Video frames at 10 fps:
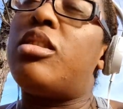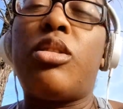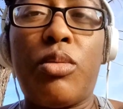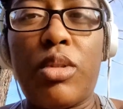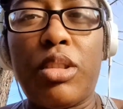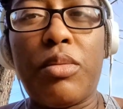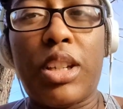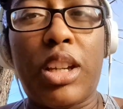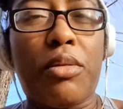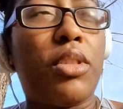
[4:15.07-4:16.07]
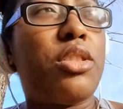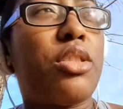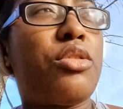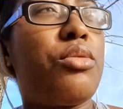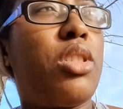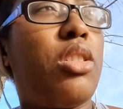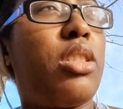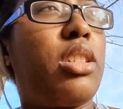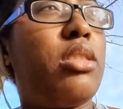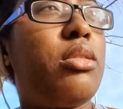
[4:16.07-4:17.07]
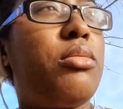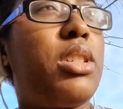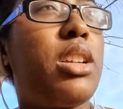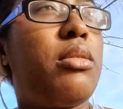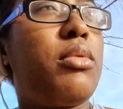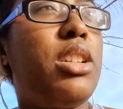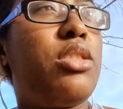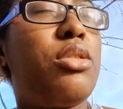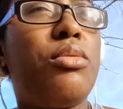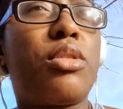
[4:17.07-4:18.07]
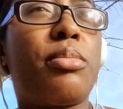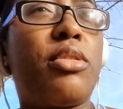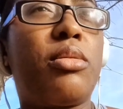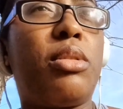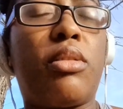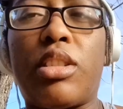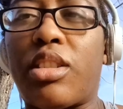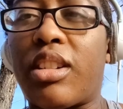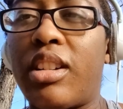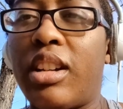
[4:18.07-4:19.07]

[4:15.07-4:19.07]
No wonder we can't reach our true calling. You know, we can't reach who we're supposed to be reaching.